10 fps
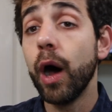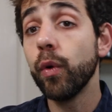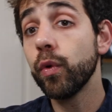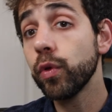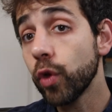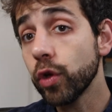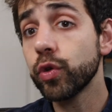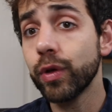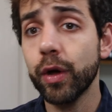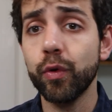I'm
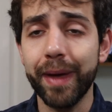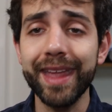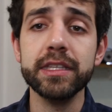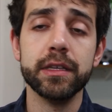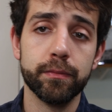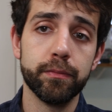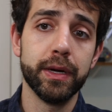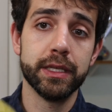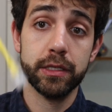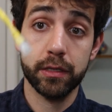not gonna comment,
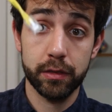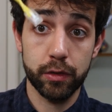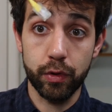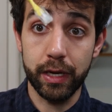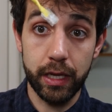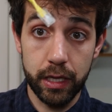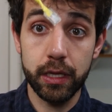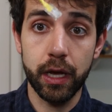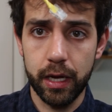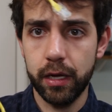but you're gonna
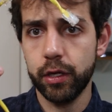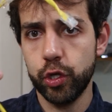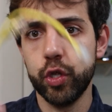need a